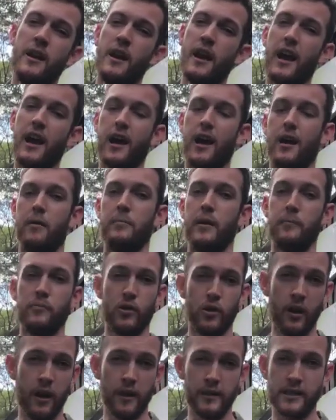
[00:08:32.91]
But
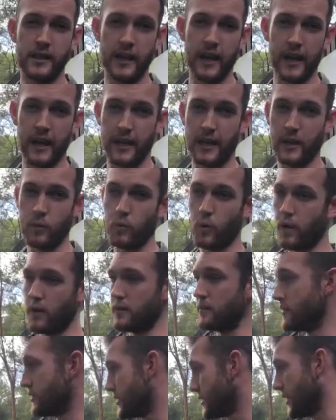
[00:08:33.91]
prior to that, he was